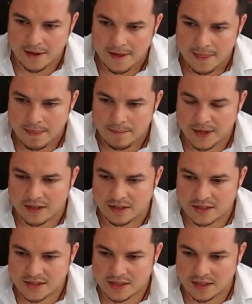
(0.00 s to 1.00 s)

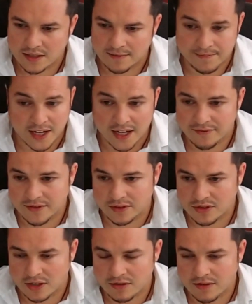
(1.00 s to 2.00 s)
because I have no
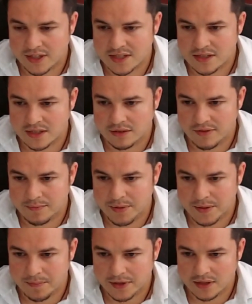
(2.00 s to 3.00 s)
tolerance, you know, for
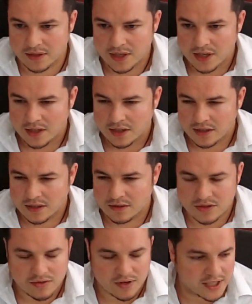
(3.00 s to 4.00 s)
people, you know,
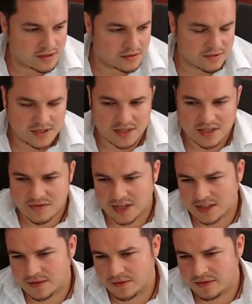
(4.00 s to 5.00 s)
trying to do
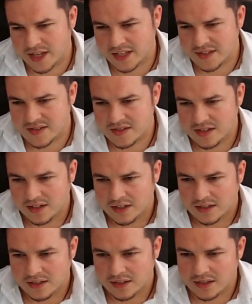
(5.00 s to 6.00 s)
destructive things,
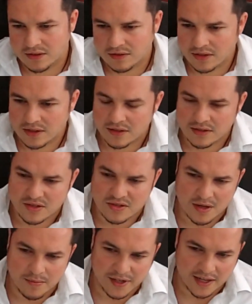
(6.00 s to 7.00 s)
you know,
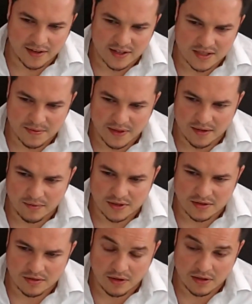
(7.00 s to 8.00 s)
disturbing others when they want
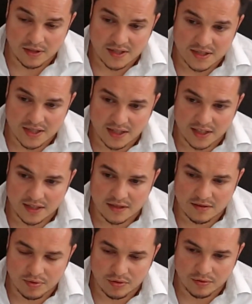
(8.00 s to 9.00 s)
to learn and study and
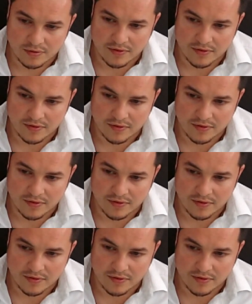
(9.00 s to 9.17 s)
improve.